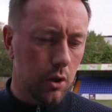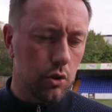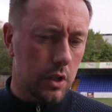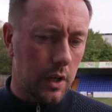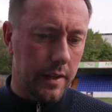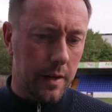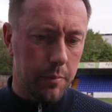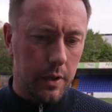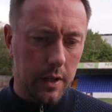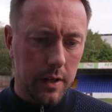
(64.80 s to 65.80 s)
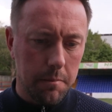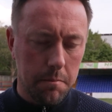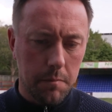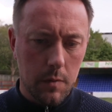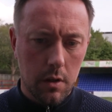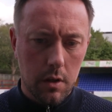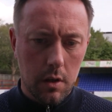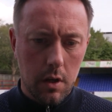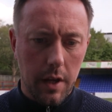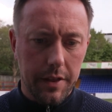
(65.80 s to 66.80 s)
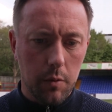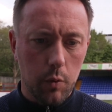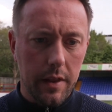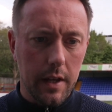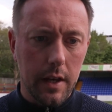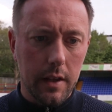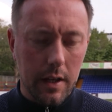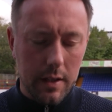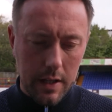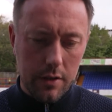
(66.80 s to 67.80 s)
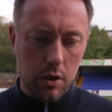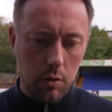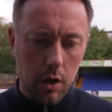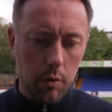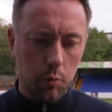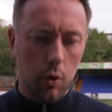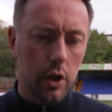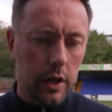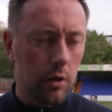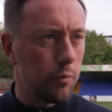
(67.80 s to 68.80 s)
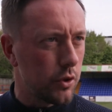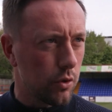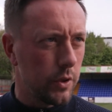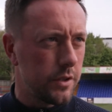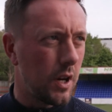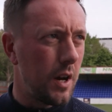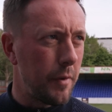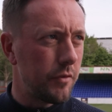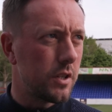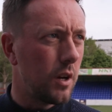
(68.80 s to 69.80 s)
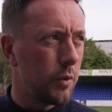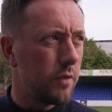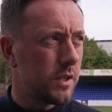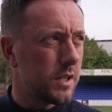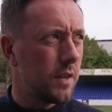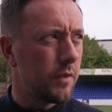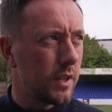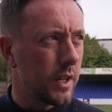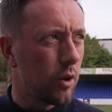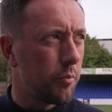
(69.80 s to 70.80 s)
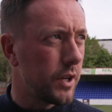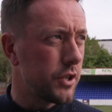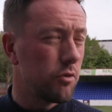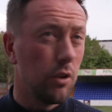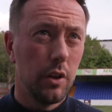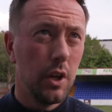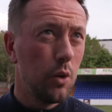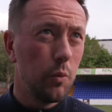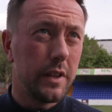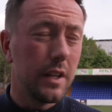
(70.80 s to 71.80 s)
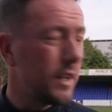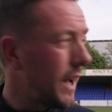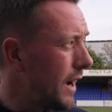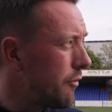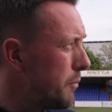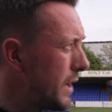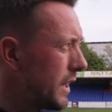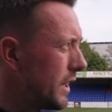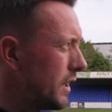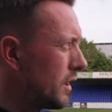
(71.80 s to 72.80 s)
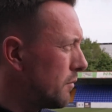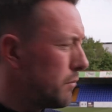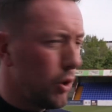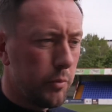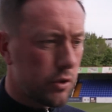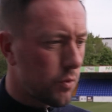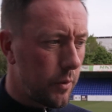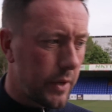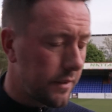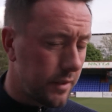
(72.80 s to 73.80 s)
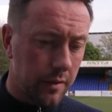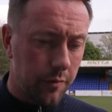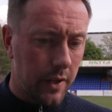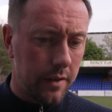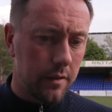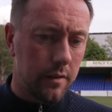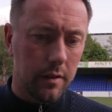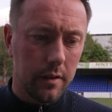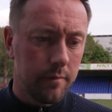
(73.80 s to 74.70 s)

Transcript: looks like that, but. Um, I think when they, they they're so low and working upwards all the time, every time we receive it, they got pressure on. We didn't have many moments where we had to defend